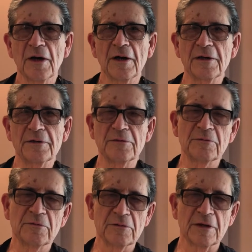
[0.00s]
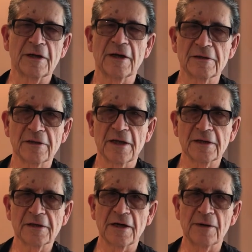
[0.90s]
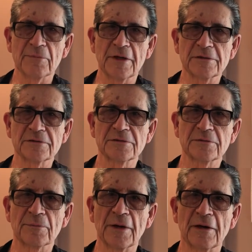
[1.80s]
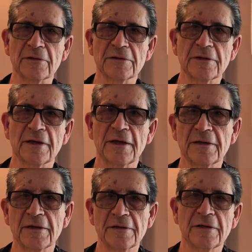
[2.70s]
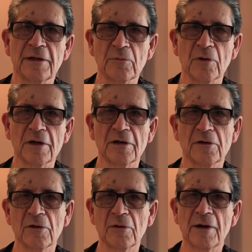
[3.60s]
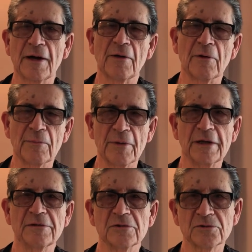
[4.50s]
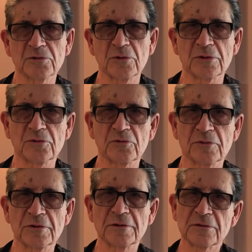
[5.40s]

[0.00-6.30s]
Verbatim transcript: I got a lot of comments about it and they wanted to know how I made the sauce for it.